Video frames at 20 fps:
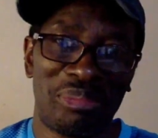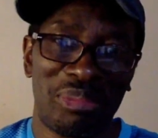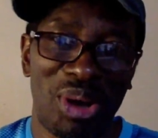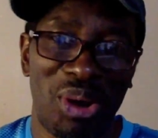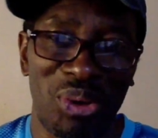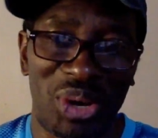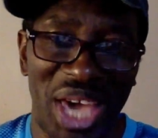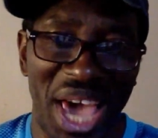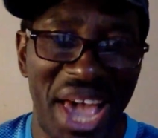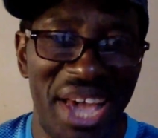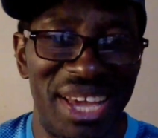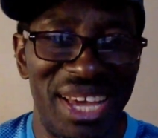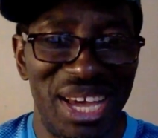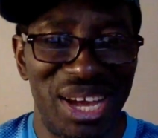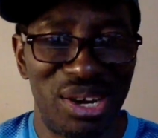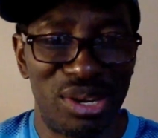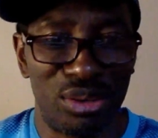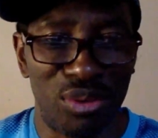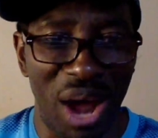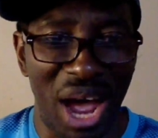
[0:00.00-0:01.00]
Okay,
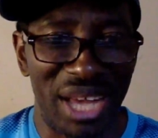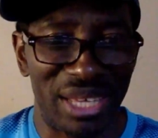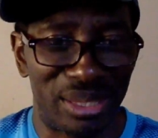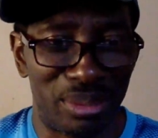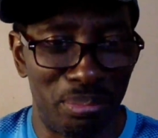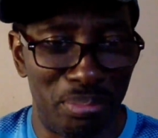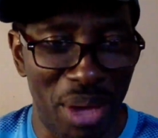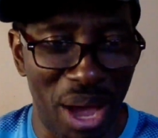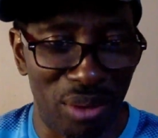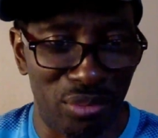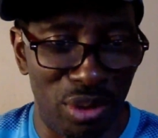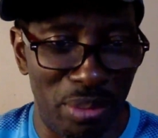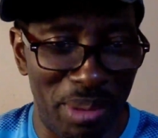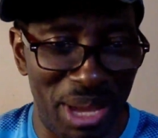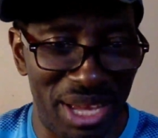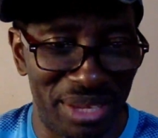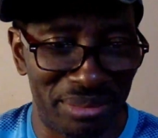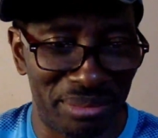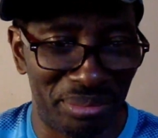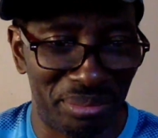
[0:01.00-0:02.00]
right. Bear with me.